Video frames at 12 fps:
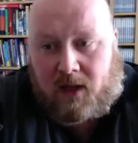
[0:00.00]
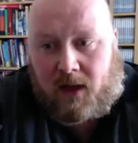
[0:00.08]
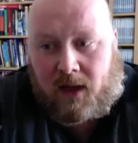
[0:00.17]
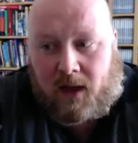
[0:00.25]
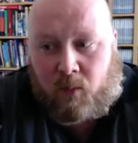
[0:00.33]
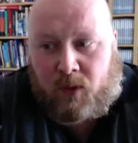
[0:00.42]

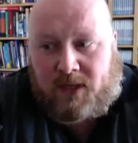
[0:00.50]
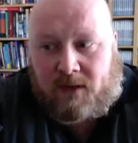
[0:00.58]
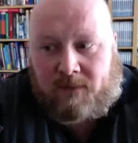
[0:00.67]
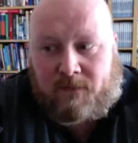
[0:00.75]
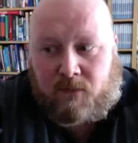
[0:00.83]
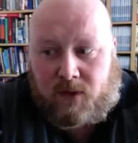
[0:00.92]
We take
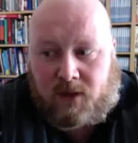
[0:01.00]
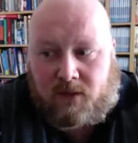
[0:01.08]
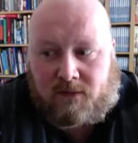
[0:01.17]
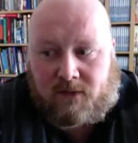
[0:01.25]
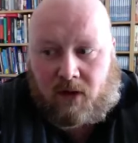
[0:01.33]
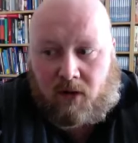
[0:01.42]
full
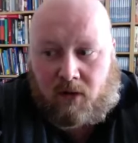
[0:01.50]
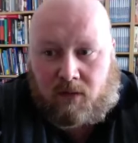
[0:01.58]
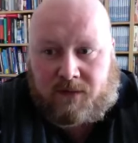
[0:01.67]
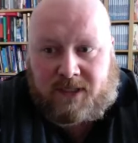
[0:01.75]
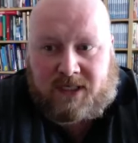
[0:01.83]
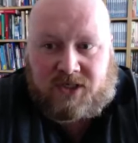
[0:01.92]
use of
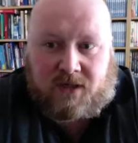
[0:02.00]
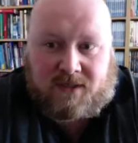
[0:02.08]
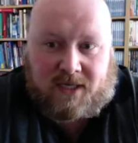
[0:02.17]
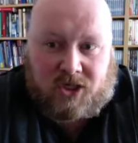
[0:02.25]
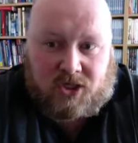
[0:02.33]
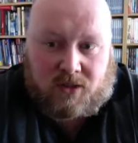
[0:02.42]

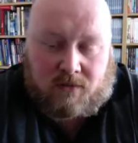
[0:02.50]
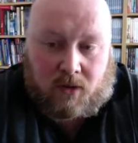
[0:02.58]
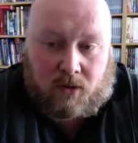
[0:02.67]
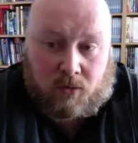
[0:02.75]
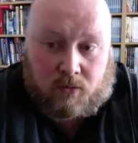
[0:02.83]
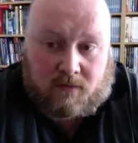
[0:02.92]
digitization
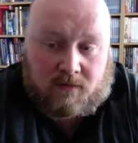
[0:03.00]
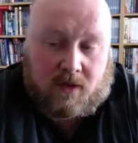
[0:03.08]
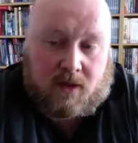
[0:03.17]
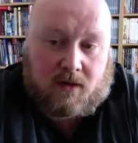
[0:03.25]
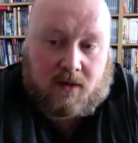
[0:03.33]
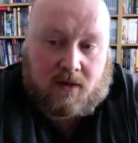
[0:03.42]
laws,
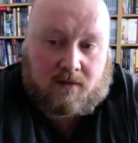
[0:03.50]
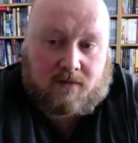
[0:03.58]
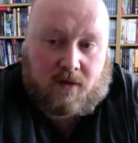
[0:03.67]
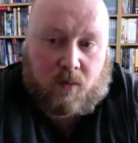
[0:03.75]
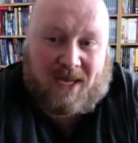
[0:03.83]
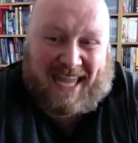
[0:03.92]
so
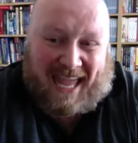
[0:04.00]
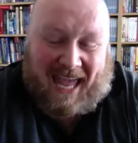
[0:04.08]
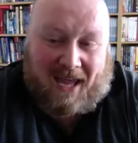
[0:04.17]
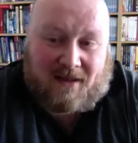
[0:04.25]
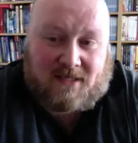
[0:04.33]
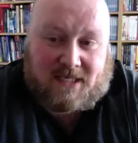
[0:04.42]
we
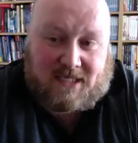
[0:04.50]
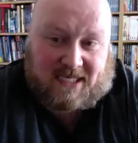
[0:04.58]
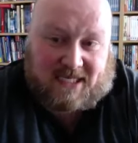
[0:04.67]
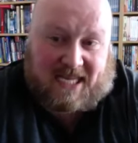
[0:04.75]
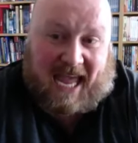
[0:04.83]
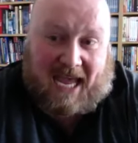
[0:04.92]
can
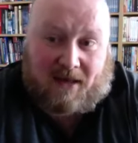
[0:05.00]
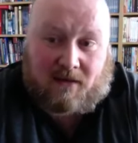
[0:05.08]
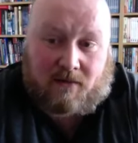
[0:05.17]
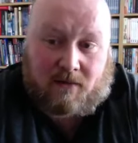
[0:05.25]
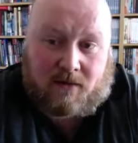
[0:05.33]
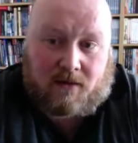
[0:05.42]
scan
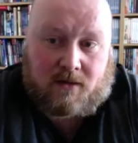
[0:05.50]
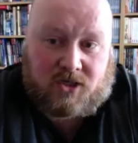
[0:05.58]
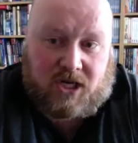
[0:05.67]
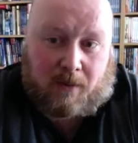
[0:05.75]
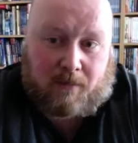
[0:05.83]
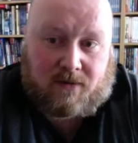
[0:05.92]

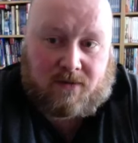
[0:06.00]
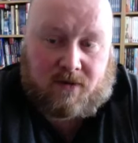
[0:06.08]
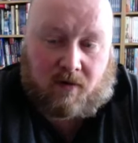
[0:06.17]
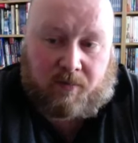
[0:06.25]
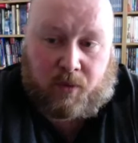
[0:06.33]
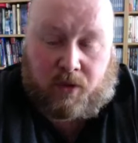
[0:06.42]
chapters
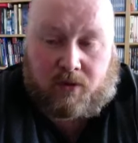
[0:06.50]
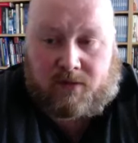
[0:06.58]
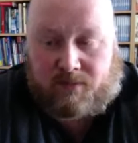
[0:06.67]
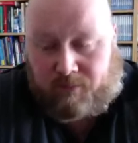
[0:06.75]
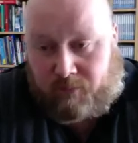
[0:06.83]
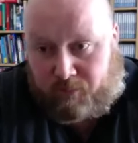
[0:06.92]
of
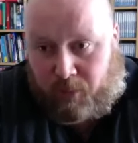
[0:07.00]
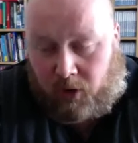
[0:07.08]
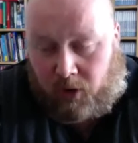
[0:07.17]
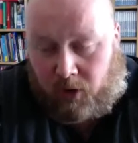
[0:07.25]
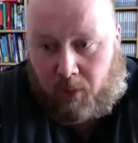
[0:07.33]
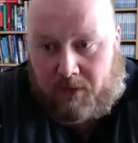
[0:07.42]
books,
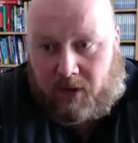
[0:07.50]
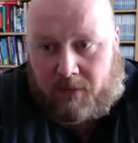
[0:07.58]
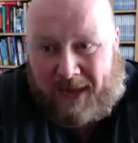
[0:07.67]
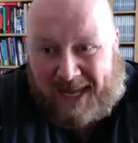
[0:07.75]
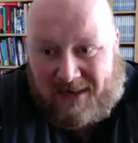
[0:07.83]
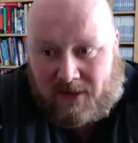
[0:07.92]
copyright
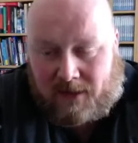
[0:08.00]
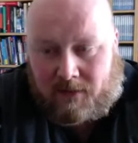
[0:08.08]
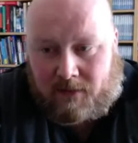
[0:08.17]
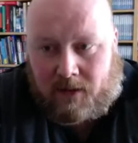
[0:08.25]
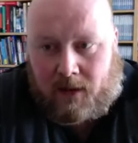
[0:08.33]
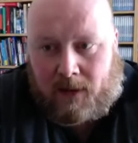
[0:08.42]
pending.
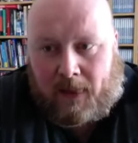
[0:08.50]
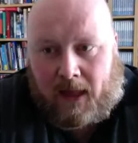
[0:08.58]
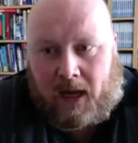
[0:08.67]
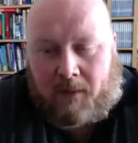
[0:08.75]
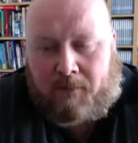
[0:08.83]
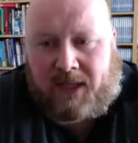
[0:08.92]

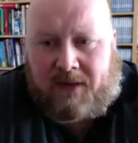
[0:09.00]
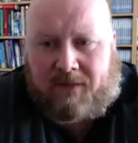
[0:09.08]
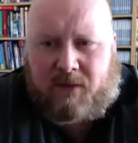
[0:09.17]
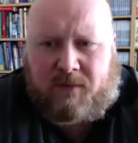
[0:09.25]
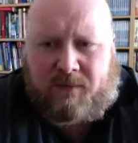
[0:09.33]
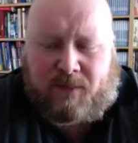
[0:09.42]
But the other
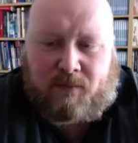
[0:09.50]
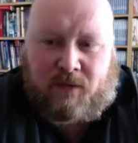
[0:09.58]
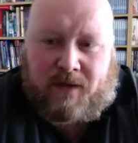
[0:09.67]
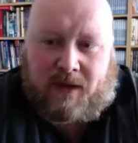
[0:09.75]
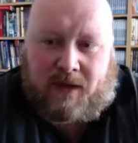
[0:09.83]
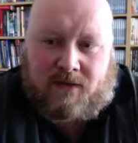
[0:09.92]
thing
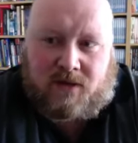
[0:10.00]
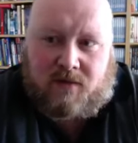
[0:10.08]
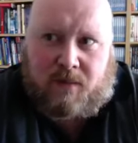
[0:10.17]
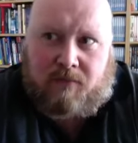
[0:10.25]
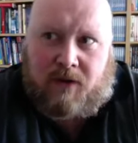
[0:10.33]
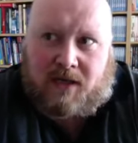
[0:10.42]
we've had to do,
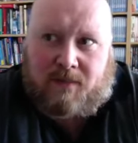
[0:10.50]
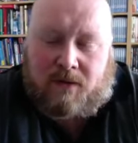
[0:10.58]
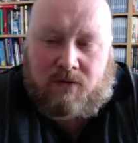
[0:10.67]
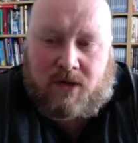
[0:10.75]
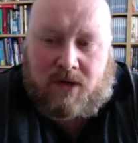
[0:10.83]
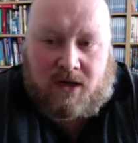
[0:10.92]
we've had to be
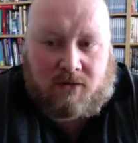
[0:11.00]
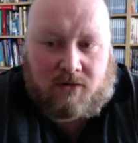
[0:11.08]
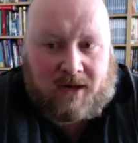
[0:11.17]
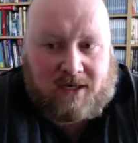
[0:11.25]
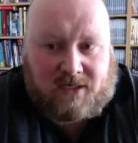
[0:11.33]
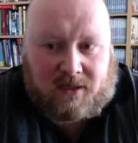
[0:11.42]
really
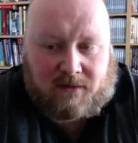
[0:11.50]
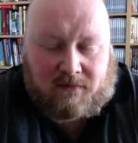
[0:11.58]
creative